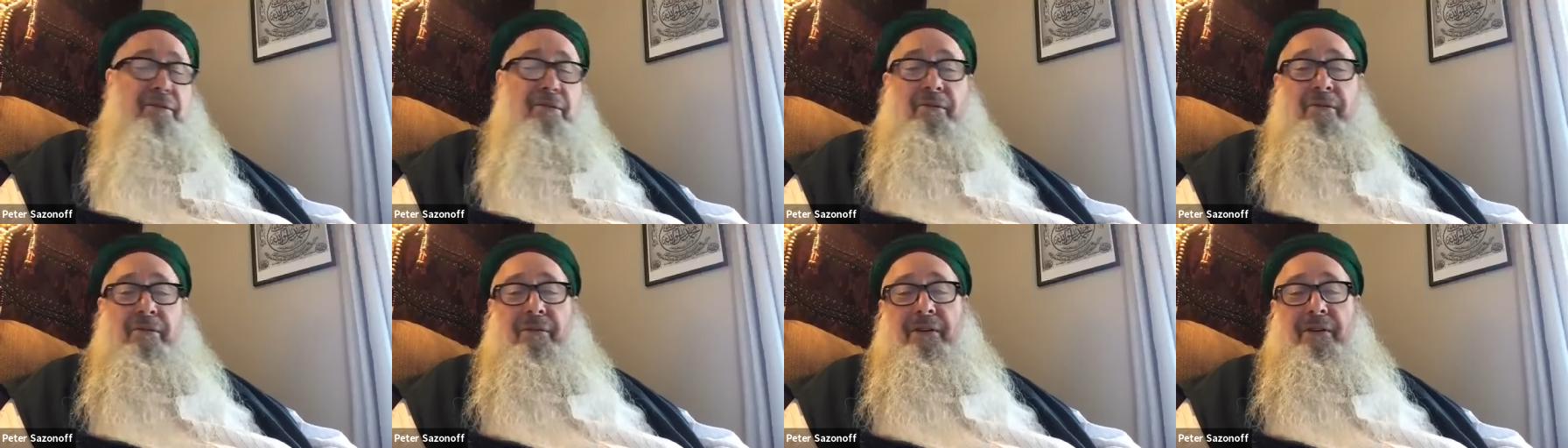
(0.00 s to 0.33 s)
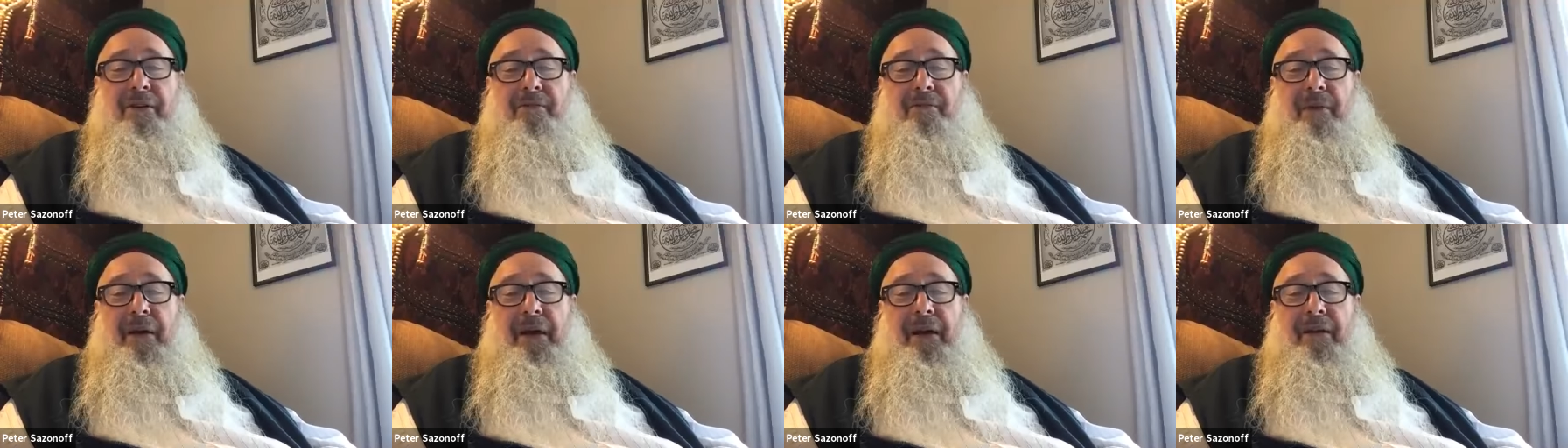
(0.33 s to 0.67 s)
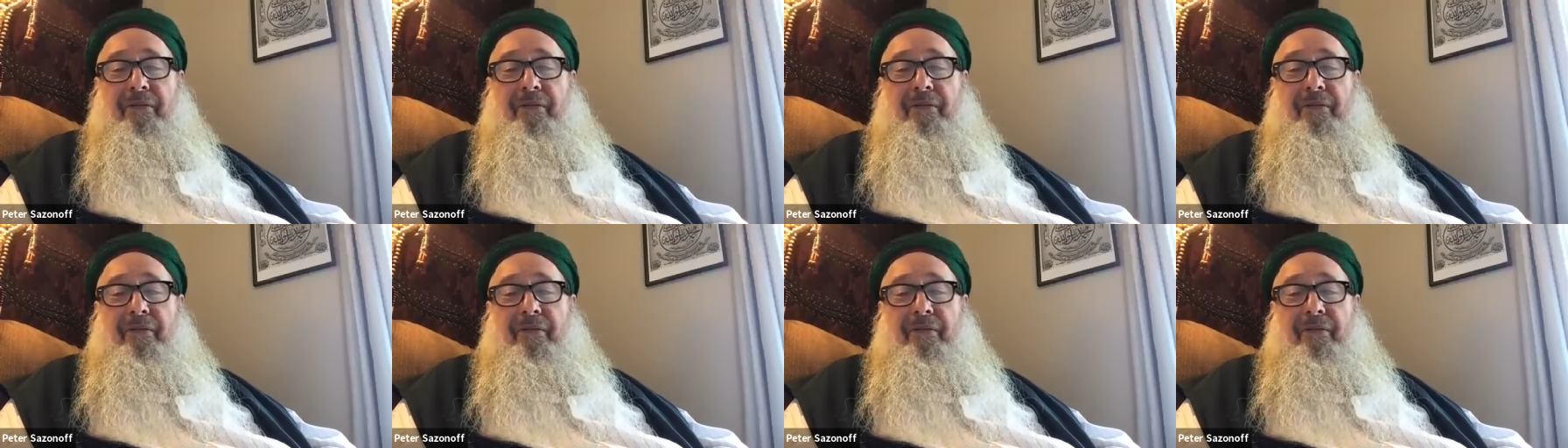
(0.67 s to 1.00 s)
do. It's my
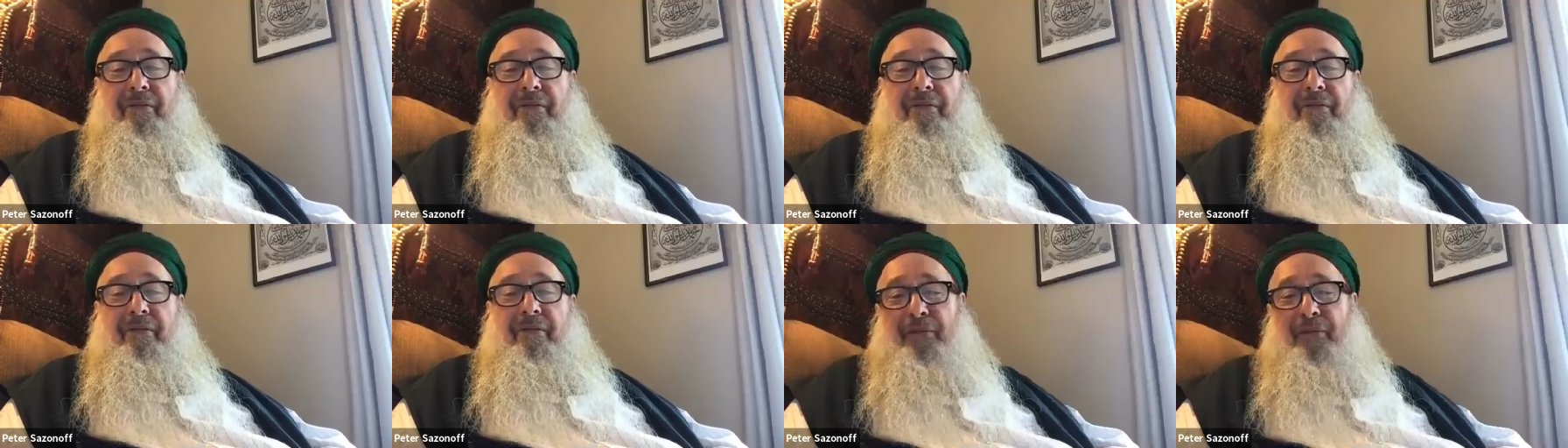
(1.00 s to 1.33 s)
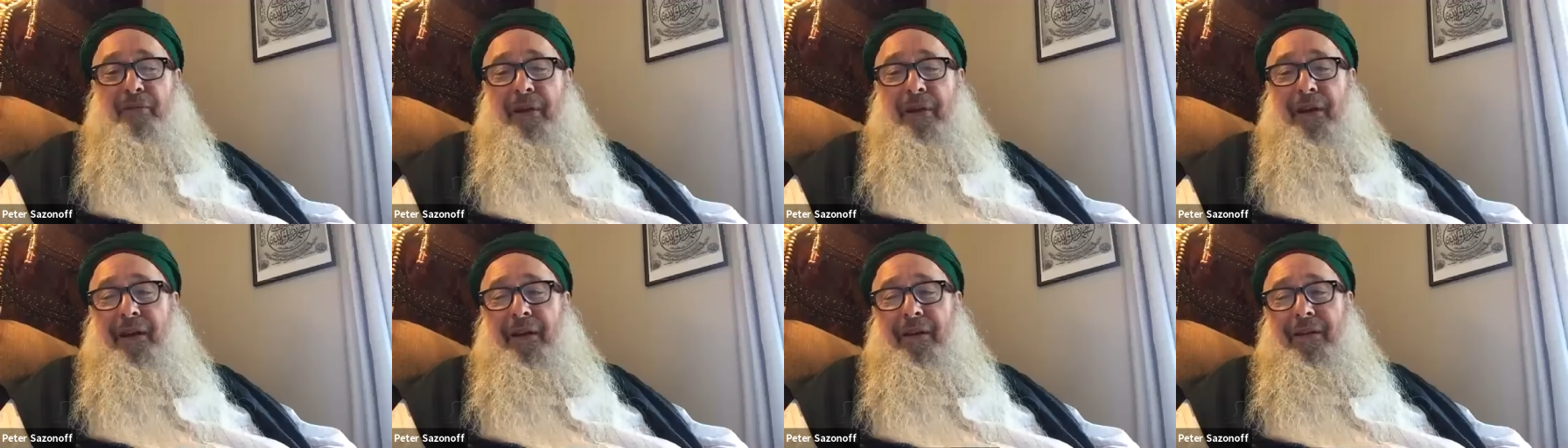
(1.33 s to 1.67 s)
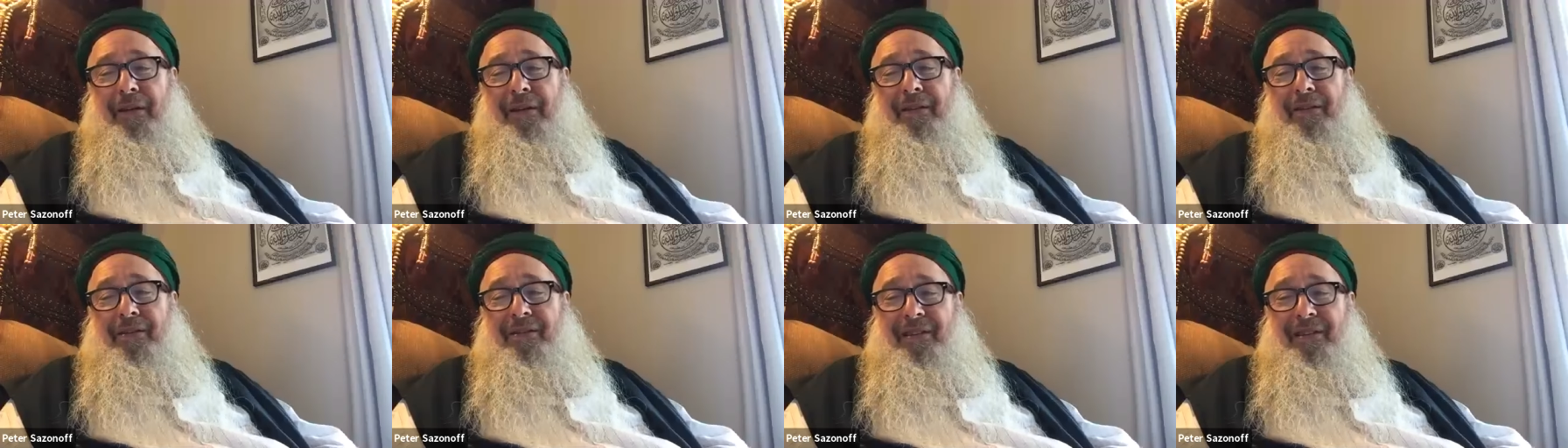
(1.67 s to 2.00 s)
fate. I have to
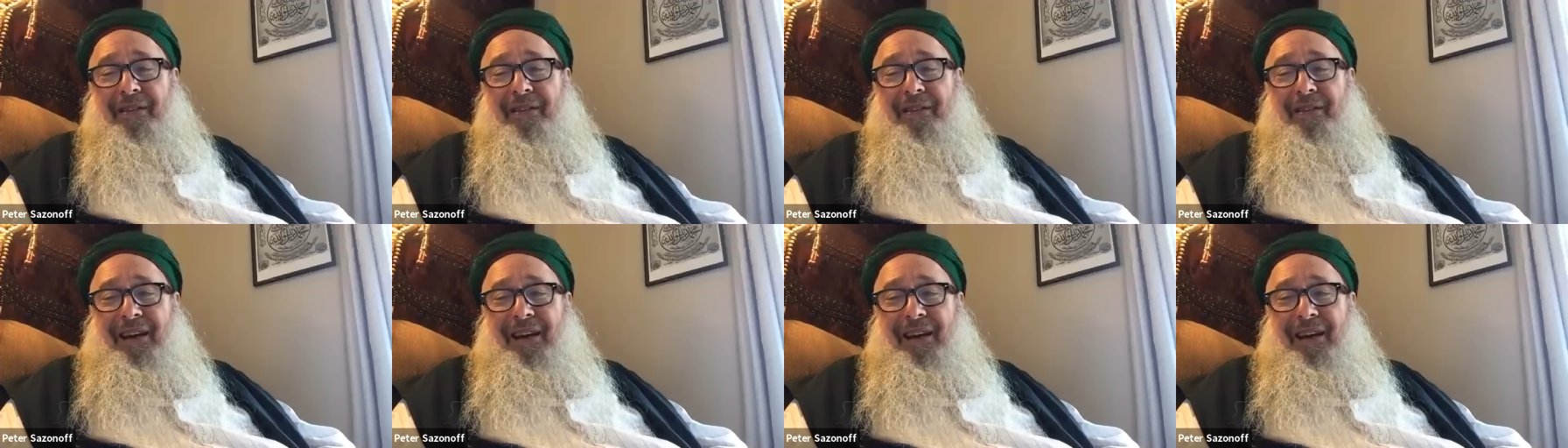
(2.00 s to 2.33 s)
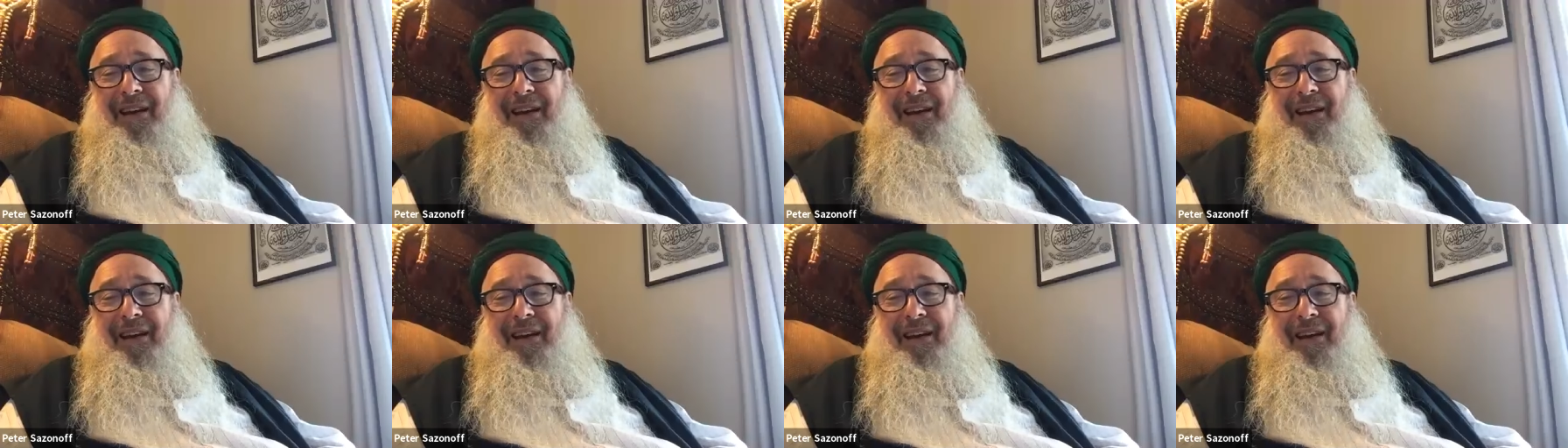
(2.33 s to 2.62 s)
carry this guy.